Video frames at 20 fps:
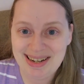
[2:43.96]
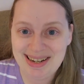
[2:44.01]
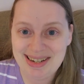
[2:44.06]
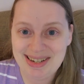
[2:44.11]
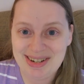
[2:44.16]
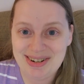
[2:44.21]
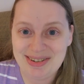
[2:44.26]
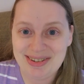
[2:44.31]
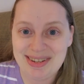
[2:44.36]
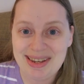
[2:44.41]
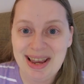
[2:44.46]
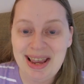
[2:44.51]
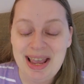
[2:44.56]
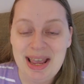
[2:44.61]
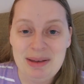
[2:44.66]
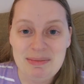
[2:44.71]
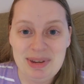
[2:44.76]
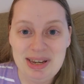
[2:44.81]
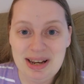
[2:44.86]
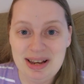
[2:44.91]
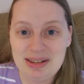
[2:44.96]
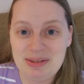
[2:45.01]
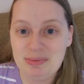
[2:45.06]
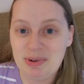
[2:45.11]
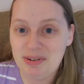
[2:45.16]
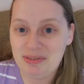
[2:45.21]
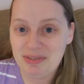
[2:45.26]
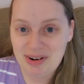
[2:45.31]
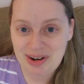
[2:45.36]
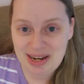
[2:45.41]
issues because
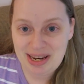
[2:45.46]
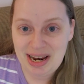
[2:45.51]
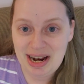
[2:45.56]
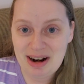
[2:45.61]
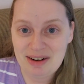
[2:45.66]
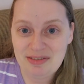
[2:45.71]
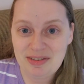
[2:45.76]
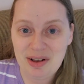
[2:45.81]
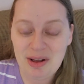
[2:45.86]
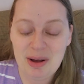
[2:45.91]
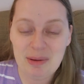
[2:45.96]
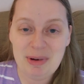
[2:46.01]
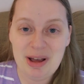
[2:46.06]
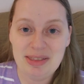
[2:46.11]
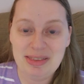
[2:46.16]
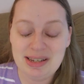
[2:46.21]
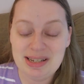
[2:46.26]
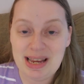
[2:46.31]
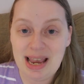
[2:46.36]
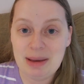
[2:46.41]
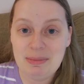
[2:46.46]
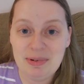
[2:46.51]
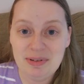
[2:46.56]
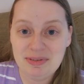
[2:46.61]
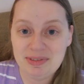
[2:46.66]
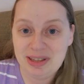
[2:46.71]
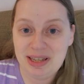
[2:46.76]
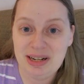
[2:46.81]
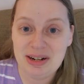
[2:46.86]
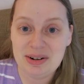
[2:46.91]
we're very careful about the type
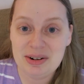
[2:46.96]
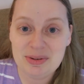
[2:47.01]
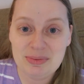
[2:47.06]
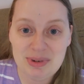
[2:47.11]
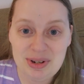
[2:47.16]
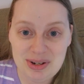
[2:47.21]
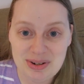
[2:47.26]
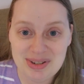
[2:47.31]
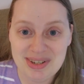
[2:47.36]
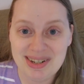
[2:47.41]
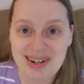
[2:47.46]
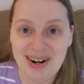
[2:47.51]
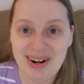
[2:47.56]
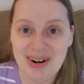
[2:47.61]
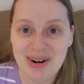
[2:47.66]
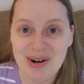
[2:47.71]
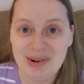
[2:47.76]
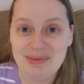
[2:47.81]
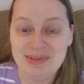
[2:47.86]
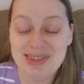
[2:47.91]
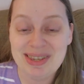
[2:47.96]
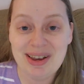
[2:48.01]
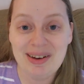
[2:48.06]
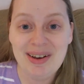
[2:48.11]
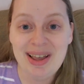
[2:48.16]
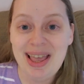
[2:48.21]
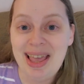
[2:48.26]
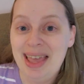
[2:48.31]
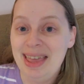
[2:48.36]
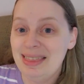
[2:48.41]
of cleaners we use in our home. So
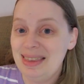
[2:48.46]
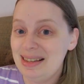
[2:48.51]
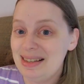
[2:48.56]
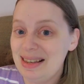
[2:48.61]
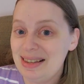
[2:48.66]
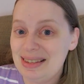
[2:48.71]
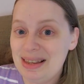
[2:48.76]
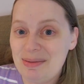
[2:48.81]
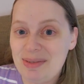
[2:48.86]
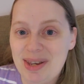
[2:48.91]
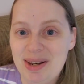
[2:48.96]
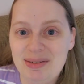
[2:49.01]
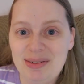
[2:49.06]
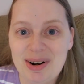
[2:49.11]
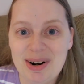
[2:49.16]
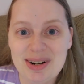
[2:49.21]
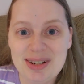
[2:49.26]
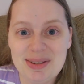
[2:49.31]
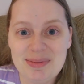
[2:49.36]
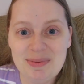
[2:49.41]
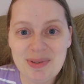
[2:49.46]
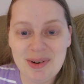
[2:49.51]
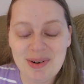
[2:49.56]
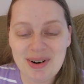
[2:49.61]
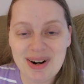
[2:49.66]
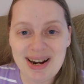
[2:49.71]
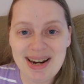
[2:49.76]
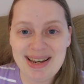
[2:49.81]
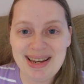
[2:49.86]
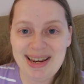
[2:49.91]
this is something we're
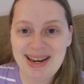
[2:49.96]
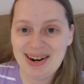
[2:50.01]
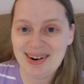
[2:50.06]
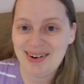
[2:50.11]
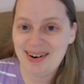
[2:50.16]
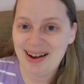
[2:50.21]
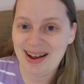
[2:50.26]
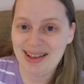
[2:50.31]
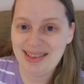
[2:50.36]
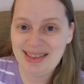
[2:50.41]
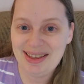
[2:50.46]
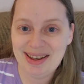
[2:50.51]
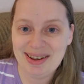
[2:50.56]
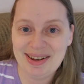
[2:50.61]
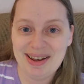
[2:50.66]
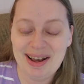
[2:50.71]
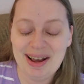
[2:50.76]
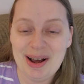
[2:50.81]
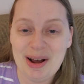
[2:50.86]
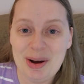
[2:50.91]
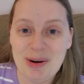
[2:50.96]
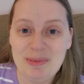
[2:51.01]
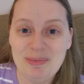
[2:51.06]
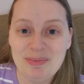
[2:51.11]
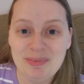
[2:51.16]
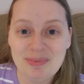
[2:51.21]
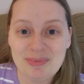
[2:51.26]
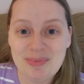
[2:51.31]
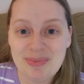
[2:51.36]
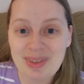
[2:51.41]
exploring here on the
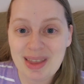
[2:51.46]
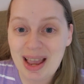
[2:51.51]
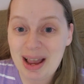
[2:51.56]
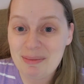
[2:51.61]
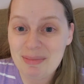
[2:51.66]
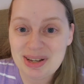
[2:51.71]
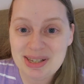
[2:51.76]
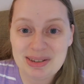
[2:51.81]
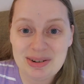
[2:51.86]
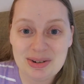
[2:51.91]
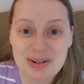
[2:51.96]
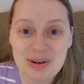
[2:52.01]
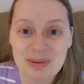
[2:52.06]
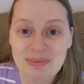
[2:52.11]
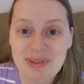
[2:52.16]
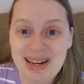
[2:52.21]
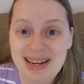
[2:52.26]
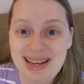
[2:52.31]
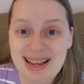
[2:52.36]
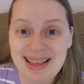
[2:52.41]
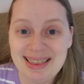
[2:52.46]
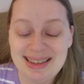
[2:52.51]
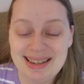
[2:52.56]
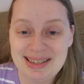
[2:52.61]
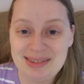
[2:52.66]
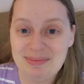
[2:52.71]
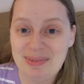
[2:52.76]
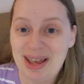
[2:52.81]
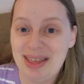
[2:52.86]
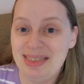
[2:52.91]
on my social media
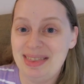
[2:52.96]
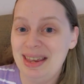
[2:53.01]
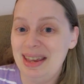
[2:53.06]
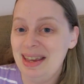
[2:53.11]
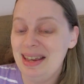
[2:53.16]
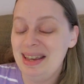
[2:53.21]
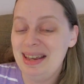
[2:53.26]
this month.